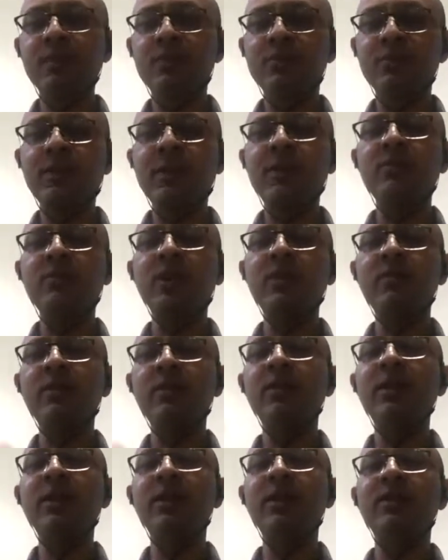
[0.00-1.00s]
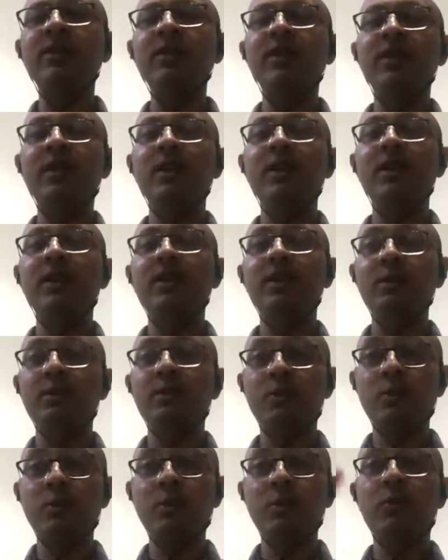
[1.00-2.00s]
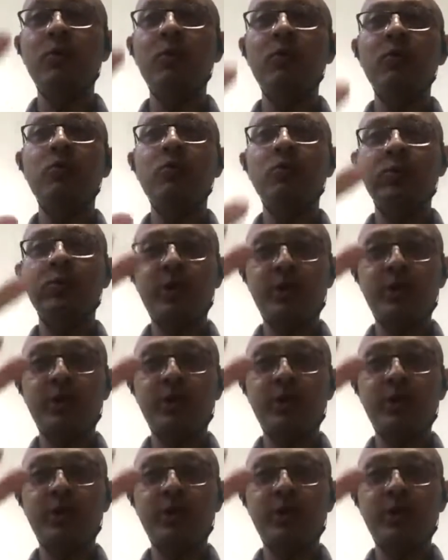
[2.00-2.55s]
So that's why we need guru,